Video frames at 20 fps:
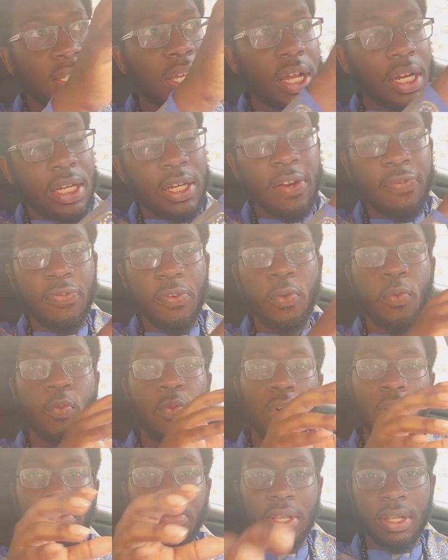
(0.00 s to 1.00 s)
are different
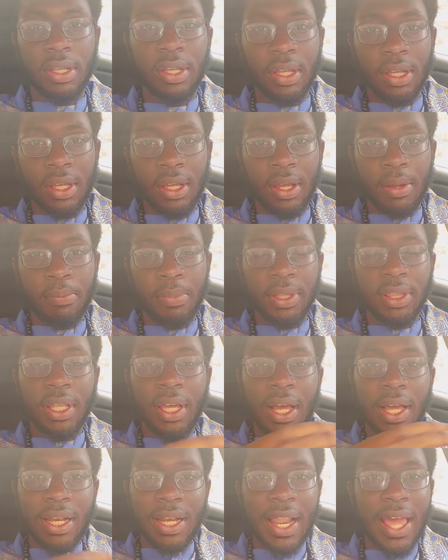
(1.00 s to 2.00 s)
women, but
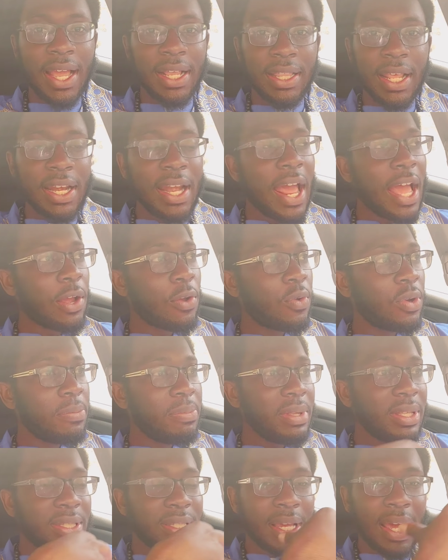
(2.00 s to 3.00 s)
the elect they not going to
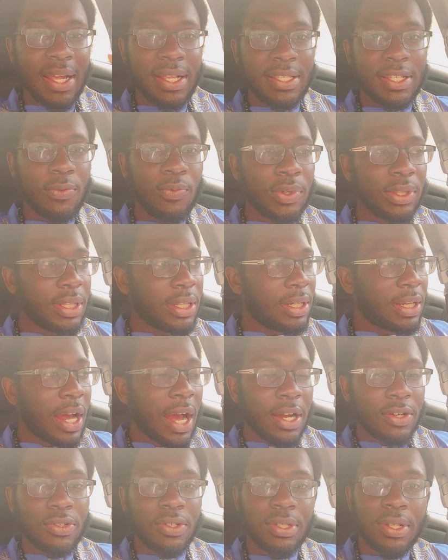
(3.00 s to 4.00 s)
be tainted with the
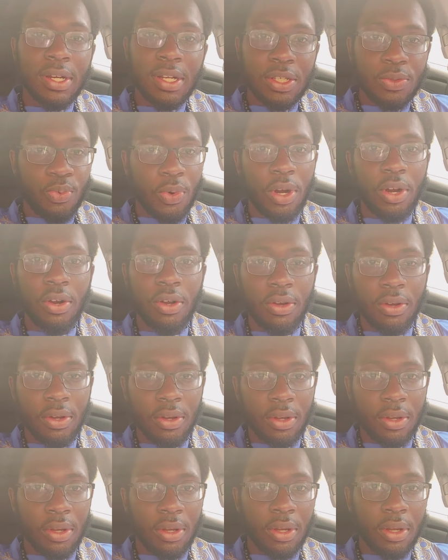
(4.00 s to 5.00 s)
doctrines of this world.
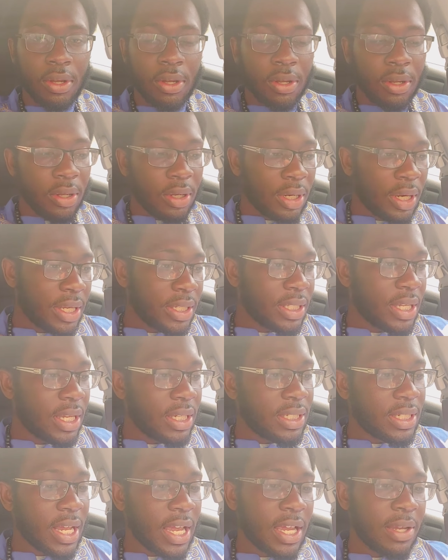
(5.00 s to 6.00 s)
Let's
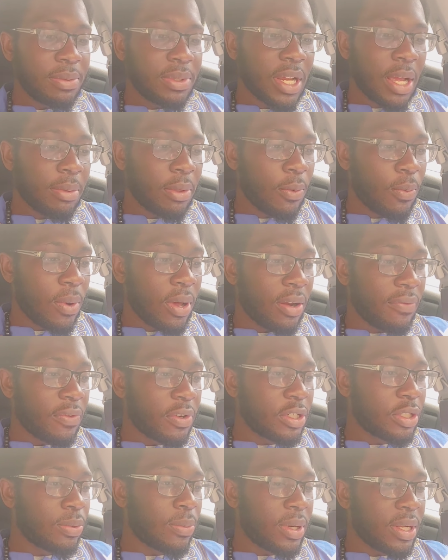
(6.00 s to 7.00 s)
get James chapter 1 and
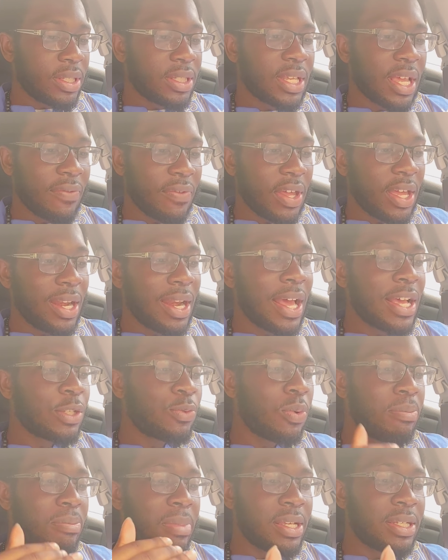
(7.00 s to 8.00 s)
verse 27. And
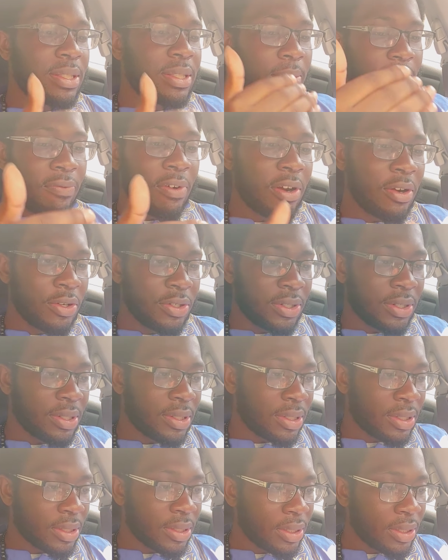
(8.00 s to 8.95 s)
that's what makes them virgins.